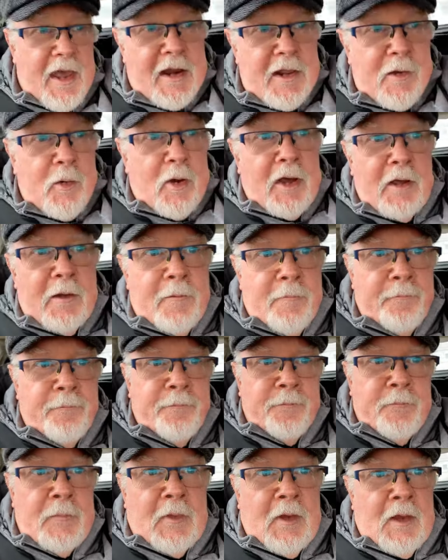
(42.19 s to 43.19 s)
Anyway,
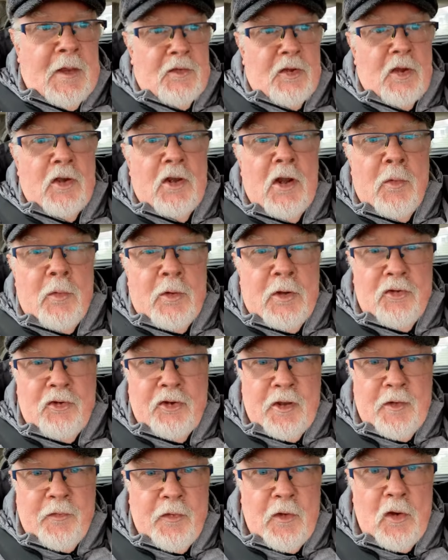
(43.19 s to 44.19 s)
so you know when you
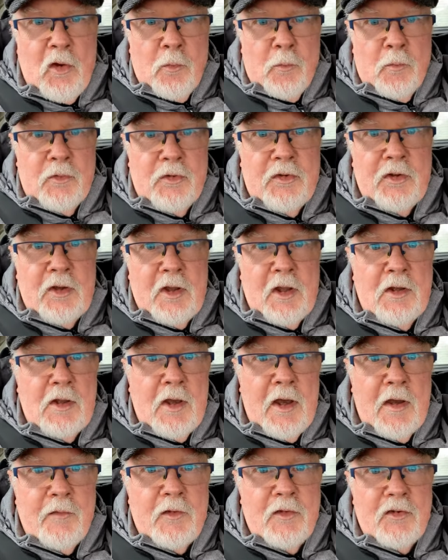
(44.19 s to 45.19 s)
see films and you
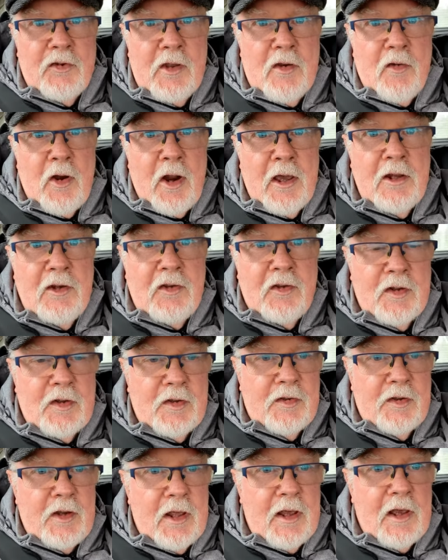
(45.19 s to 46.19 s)
have the secret
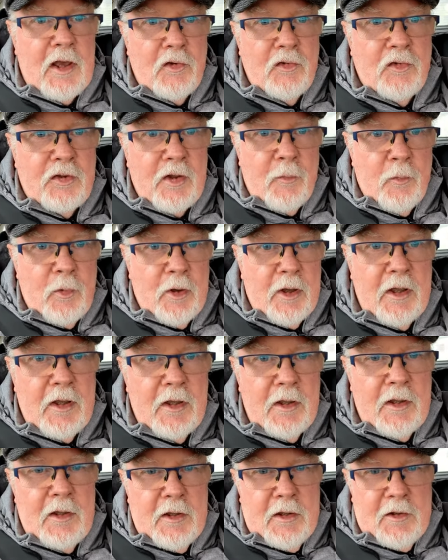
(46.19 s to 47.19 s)
agents and they go somewhere
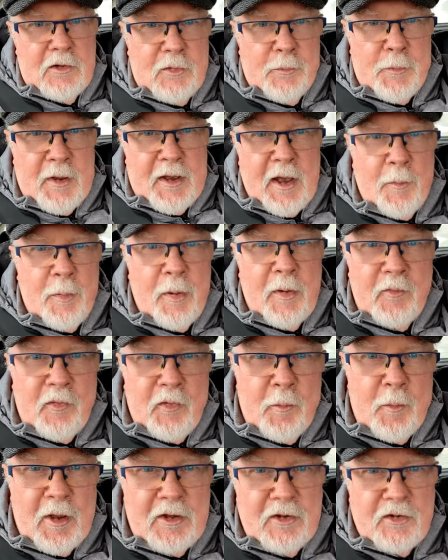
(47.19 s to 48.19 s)
to pick up
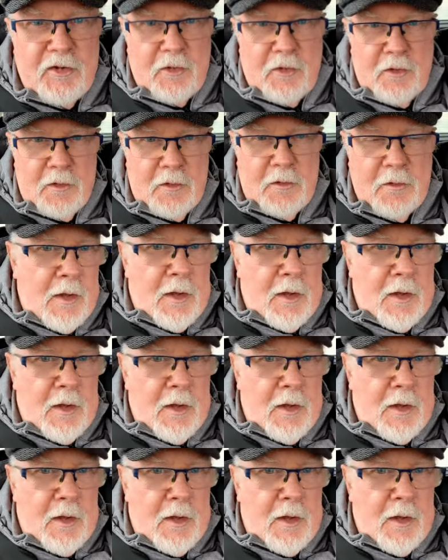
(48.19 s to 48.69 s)
information